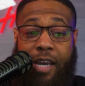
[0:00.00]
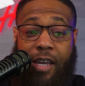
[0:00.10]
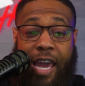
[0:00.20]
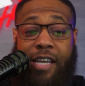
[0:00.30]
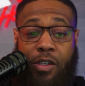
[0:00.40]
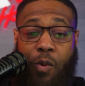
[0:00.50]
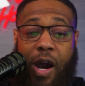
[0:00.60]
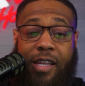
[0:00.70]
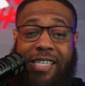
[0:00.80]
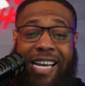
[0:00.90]
Case and
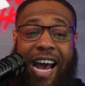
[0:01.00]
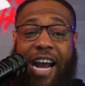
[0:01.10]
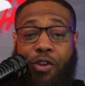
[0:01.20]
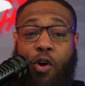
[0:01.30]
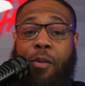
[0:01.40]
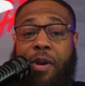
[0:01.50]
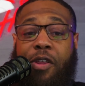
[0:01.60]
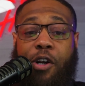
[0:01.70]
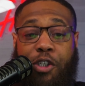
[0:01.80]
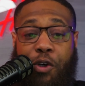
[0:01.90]
Wallace, I throw them in
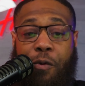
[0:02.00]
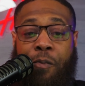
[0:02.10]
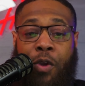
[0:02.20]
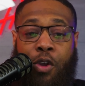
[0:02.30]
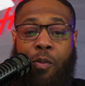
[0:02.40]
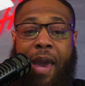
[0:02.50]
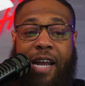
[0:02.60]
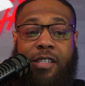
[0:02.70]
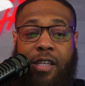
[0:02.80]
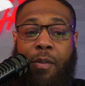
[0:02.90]
there too. You
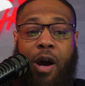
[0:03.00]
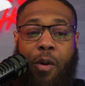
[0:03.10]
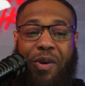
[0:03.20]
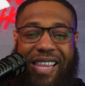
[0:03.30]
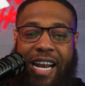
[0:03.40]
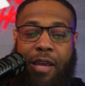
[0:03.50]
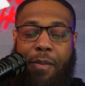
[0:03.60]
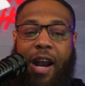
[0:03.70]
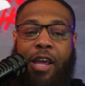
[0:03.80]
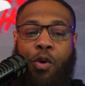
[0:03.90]
match them up with
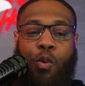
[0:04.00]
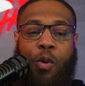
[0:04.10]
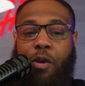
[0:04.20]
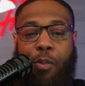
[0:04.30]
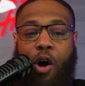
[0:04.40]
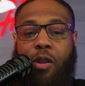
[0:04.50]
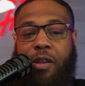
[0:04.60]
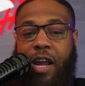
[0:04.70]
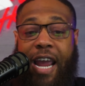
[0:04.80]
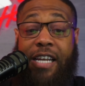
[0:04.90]
anybody with the ball in
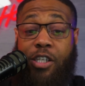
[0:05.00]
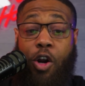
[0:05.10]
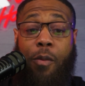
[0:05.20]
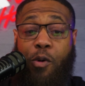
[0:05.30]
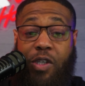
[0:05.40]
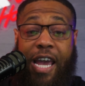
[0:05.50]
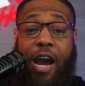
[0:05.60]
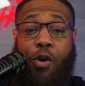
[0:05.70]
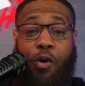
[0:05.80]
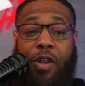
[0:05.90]
their hands and almost
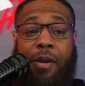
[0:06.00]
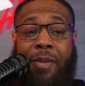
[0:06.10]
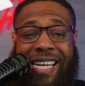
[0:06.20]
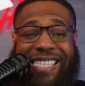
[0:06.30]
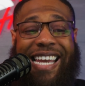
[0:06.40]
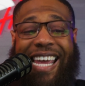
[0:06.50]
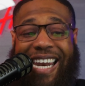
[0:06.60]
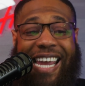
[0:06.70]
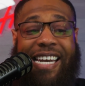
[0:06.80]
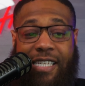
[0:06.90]
count on them to get
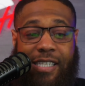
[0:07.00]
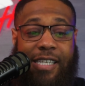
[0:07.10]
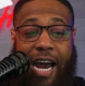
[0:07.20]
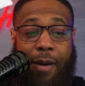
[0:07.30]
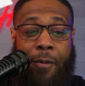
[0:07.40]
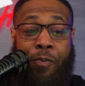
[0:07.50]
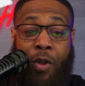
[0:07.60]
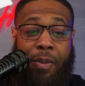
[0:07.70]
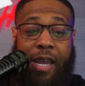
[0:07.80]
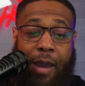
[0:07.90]
any stop.
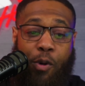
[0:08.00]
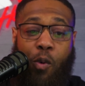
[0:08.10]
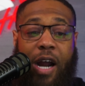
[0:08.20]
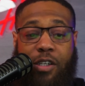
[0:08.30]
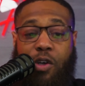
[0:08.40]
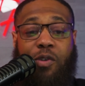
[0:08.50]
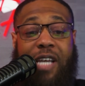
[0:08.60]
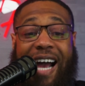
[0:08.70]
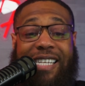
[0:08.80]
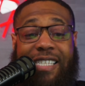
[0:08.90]
Being able to watch those
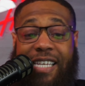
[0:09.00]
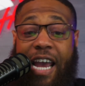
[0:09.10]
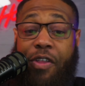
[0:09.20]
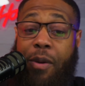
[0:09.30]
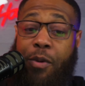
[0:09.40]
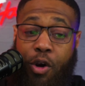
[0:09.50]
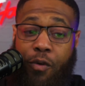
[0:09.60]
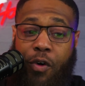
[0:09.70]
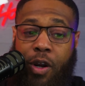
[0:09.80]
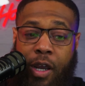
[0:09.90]
guys and see how they
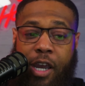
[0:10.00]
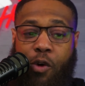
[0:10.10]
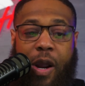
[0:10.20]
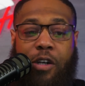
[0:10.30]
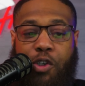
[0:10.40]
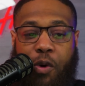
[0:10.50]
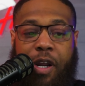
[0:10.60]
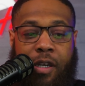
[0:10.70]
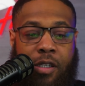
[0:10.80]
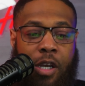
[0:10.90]
maneuver, get around screens,